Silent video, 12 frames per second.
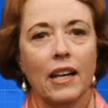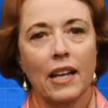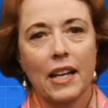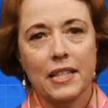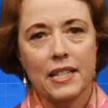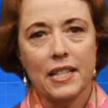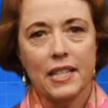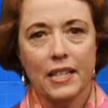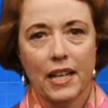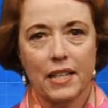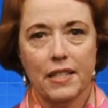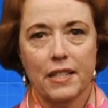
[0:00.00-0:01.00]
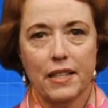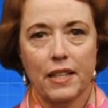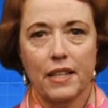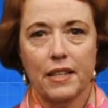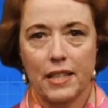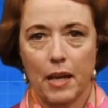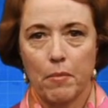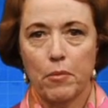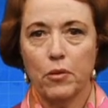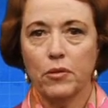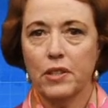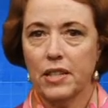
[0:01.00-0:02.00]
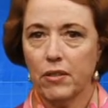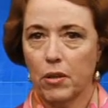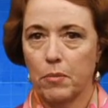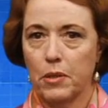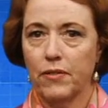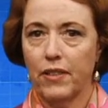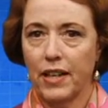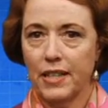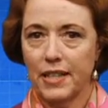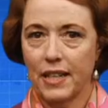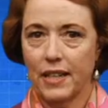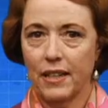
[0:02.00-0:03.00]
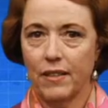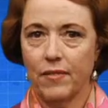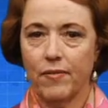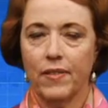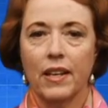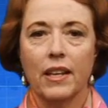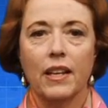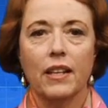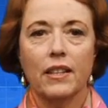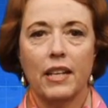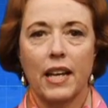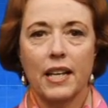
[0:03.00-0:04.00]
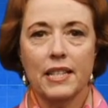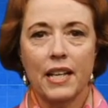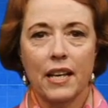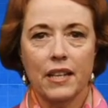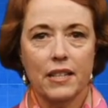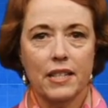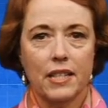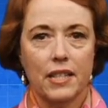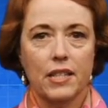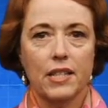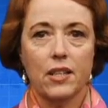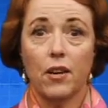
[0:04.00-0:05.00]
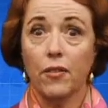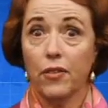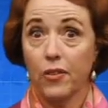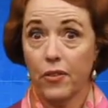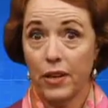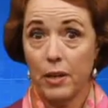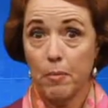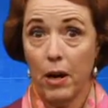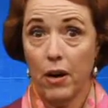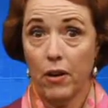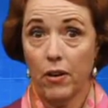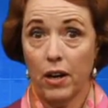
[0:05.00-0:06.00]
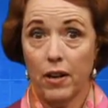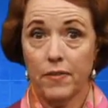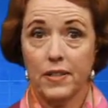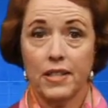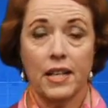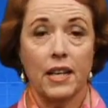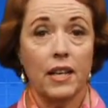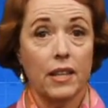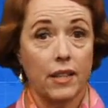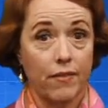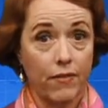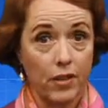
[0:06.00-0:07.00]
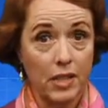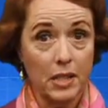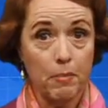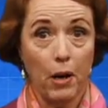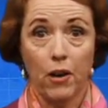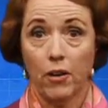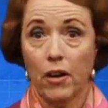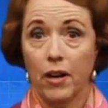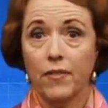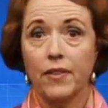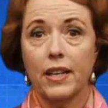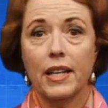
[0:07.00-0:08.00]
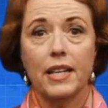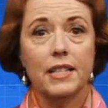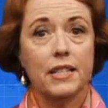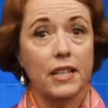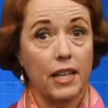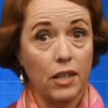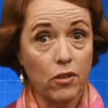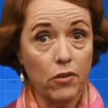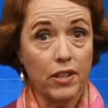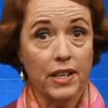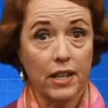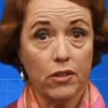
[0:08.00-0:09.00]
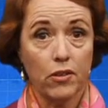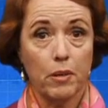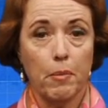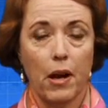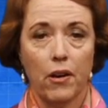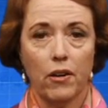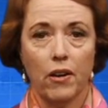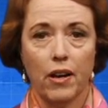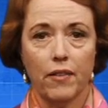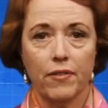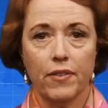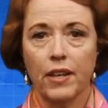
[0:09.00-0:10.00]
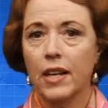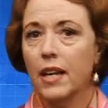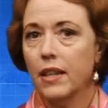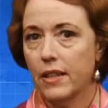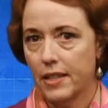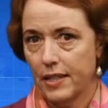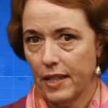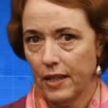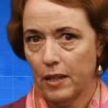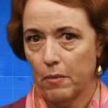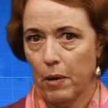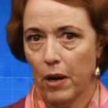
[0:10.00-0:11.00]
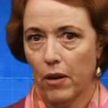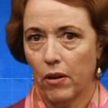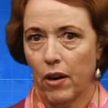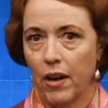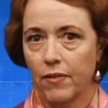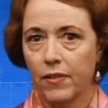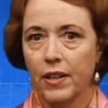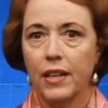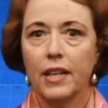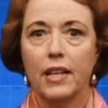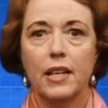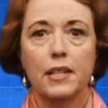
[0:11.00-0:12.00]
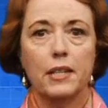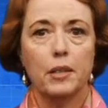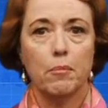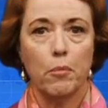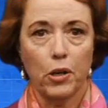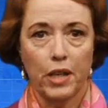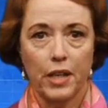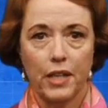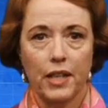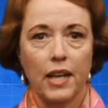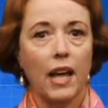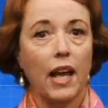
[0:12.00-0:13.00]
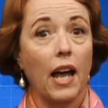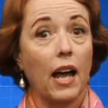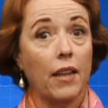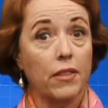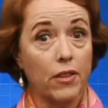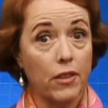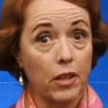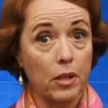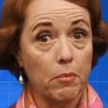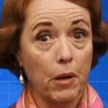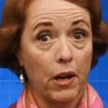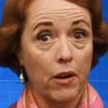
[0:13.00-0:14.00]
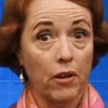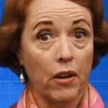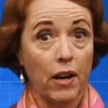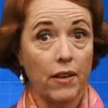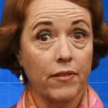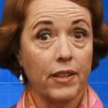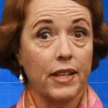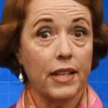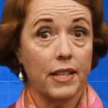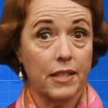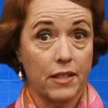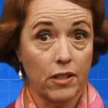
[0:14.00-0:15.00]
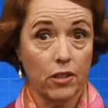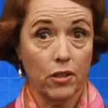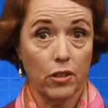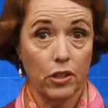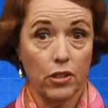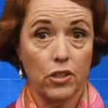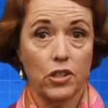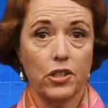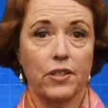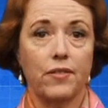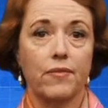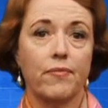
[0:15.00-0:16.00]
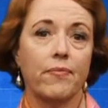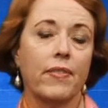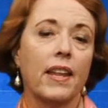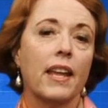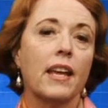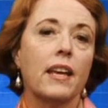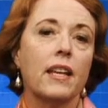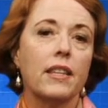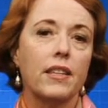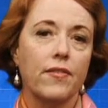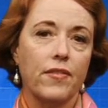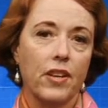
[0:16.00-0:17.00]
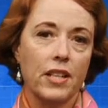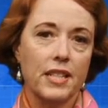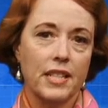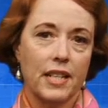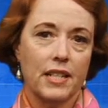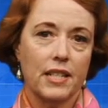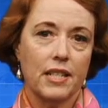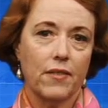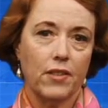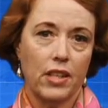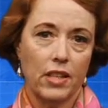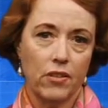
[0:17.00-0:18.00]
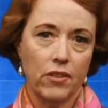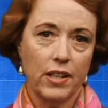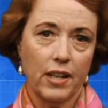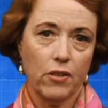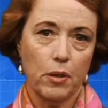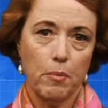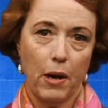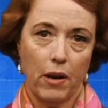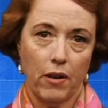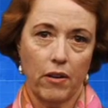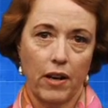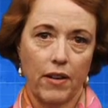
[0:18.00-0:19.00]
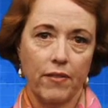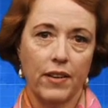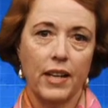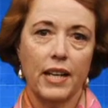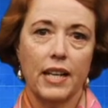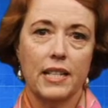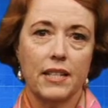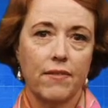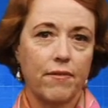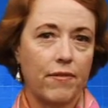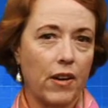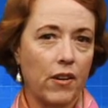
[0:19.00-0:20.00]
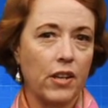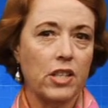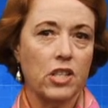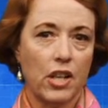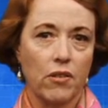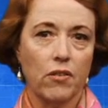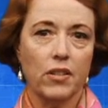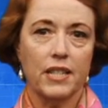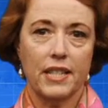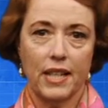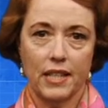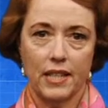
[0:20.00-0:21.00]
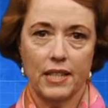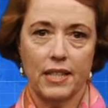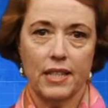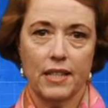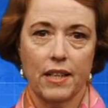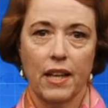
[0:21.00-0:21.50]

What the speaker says: Let's discuss the sample descriptive essay. The essay consists of 3 paragraphs. The first paragraph is the introductory paragraph. The second paragraph is the body, and the third paragraph is the conclusion. The first sentence of the introductory paragraph is a very general sentence.